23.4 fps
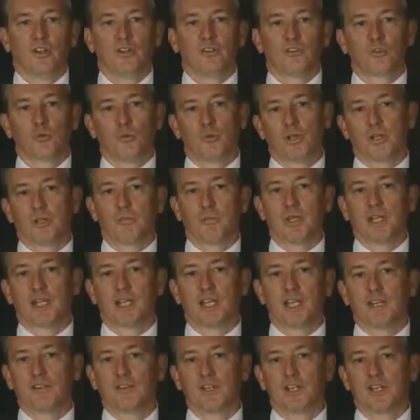So one of the big
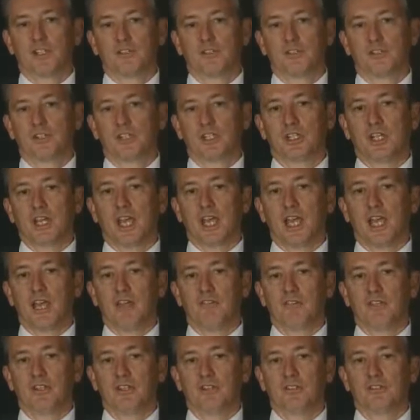key things you need to
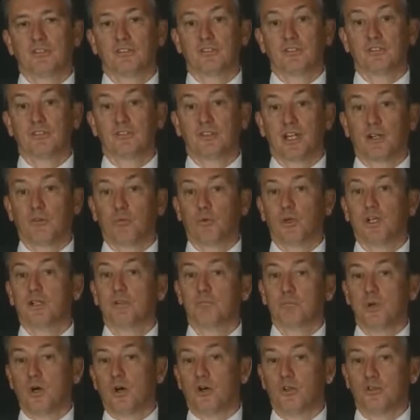have is a
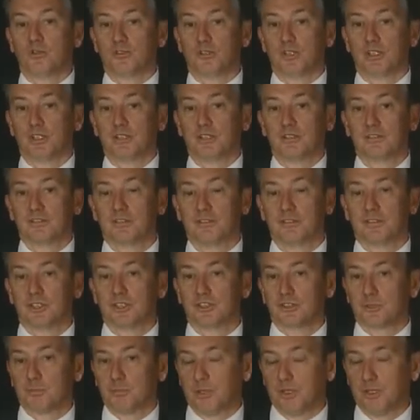written policy on
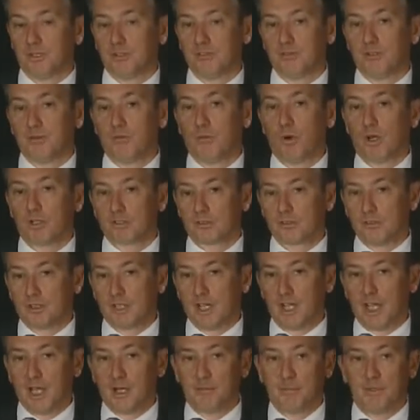discipline of what's going to
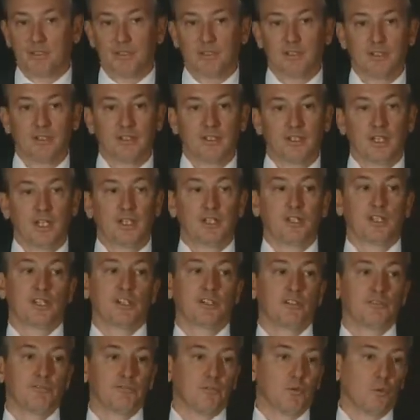happen, and you
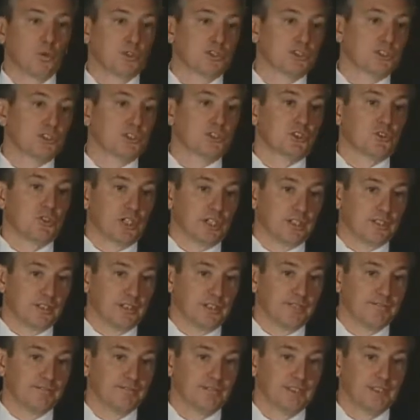need to enforce it
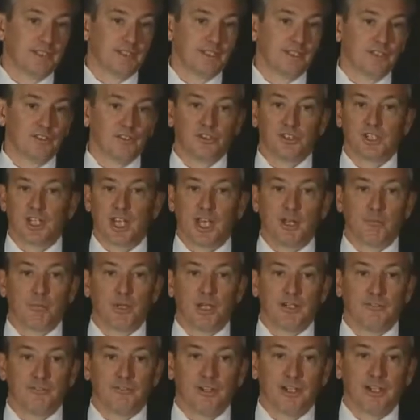strictly. You can't
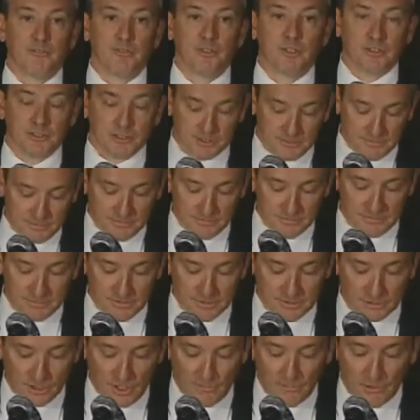play favorites.
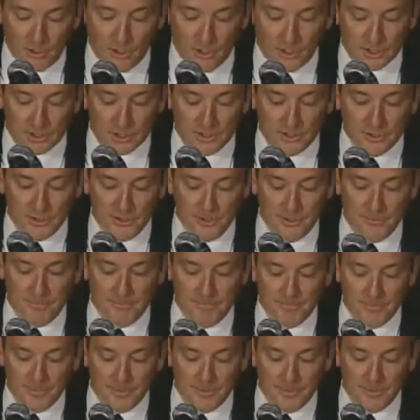It's awful hard to do.